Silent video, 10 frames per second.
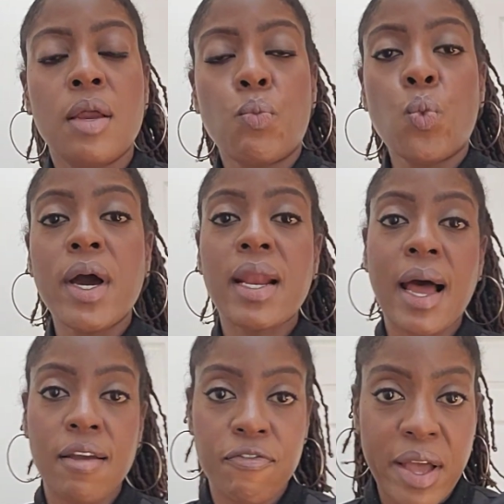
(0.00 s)
What
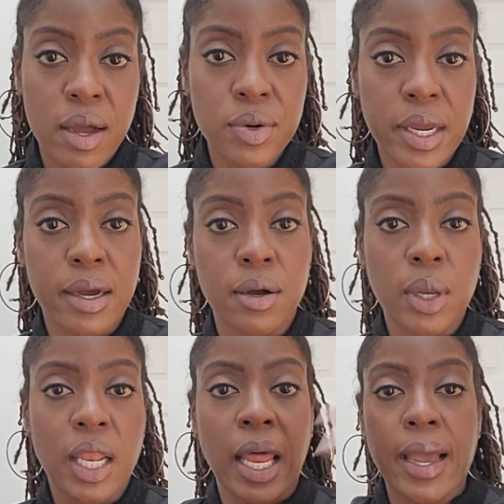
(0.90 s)
I found
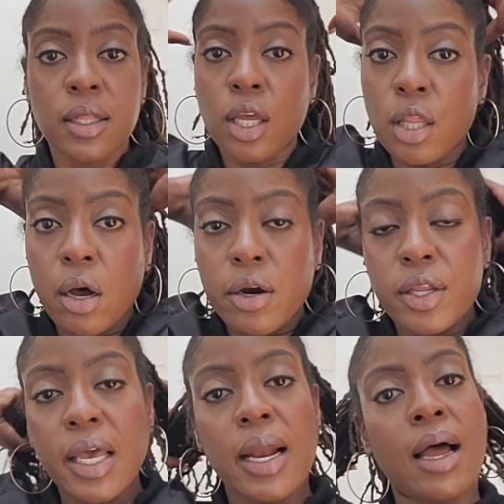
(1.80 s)
out, like, the longer
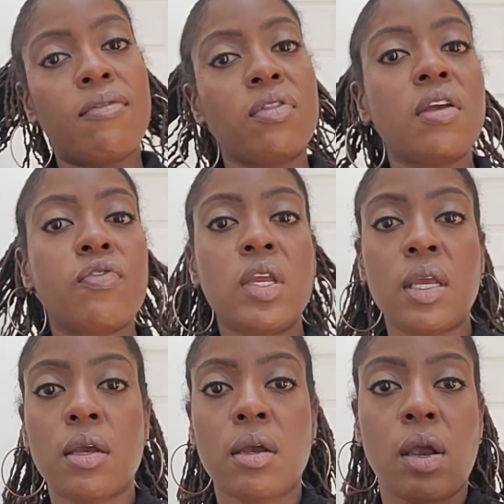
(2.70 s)
that I've lived
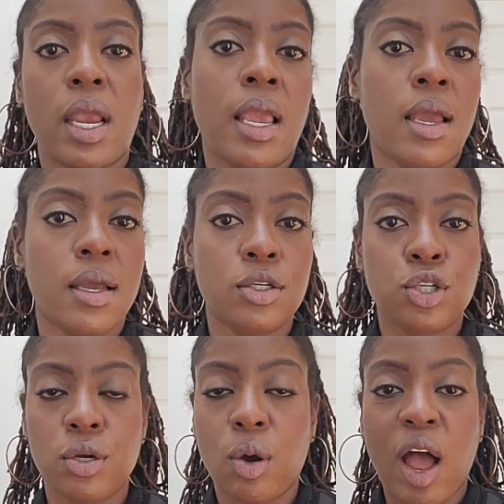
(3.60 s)
here and,
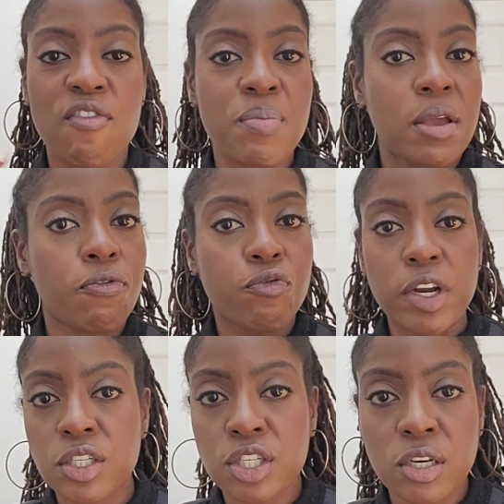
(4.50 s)
I've made
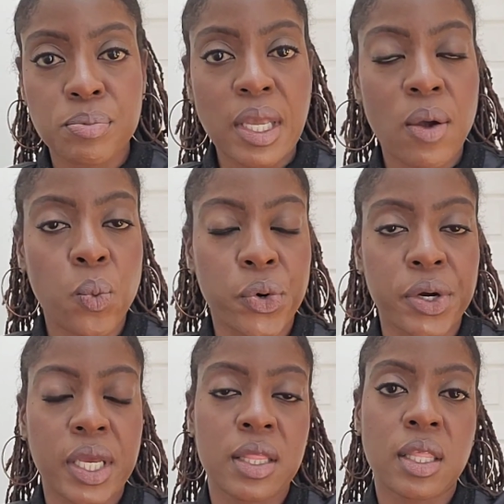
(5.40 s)
friendships at
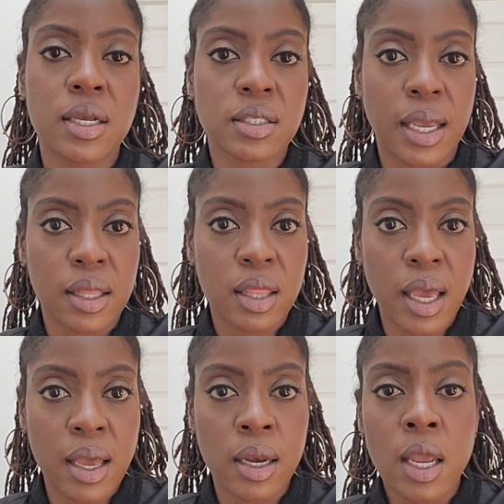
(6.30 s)
work and things like
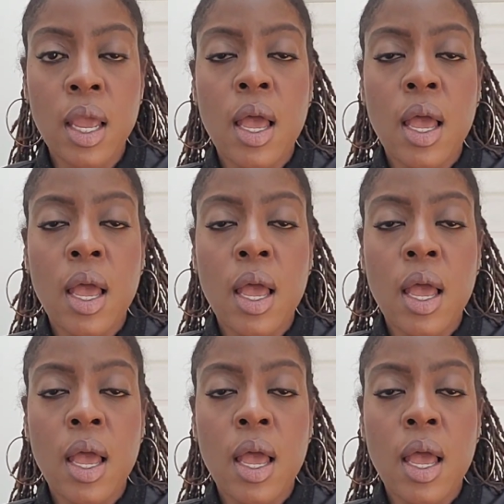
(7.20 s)
that,